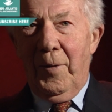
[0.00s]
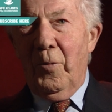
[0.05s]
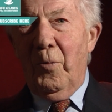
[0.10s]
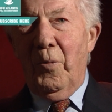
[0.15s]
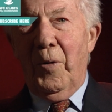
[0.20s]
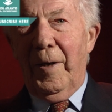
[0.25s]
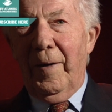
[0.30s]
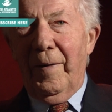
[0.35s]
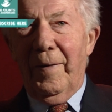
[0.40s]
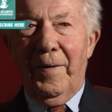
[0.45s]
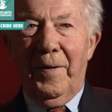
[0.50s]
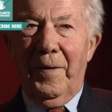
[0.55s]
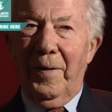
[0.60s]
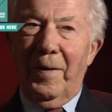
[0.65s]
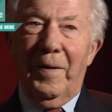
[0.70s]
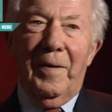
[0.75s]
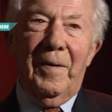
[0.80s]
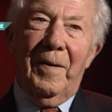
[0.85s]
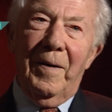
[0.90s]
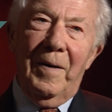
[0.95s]

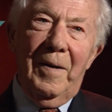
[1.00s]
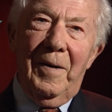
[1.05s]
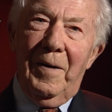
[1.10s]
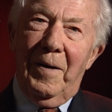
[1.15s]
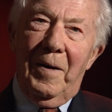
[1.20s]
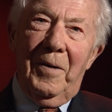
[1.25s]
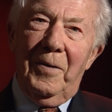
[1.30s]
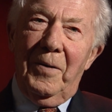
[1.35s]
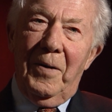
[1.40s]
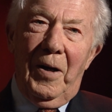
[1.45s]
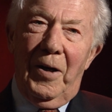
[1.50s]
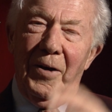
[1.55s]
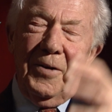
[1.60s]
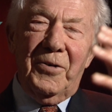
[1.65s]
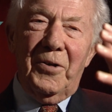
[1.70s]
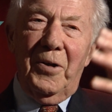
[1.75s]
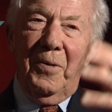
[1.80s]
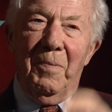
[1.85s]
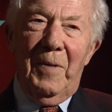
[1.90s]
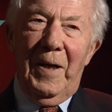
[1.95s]

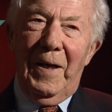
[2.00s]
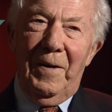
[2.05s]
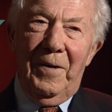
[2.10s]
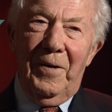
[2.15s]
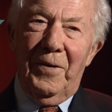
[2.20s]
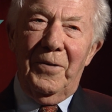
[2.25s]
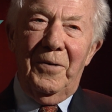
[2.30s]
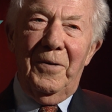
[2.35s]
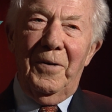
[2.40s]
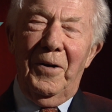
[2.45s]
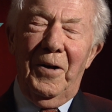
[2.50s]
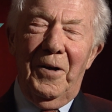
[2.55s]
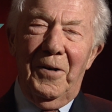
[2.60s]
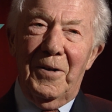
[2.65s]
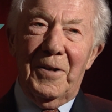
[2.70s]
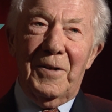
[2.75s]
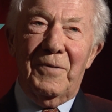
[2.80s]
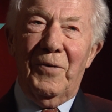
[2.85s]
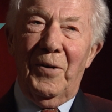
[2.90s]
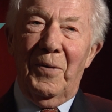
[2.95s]
100 million
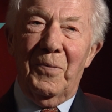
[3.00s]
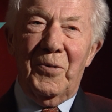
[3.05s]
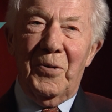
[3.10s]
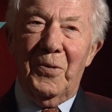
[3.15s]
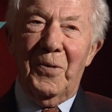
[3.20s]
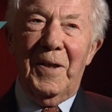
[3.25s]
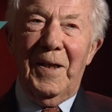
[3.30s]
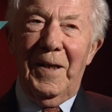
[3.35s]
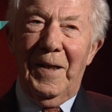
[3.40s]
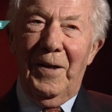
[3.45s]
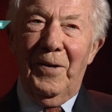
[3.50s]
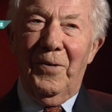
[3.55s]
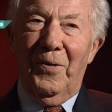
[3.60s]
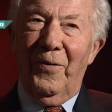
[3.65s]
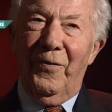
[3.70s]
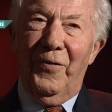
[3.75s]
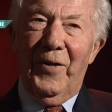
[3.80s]
years from today, or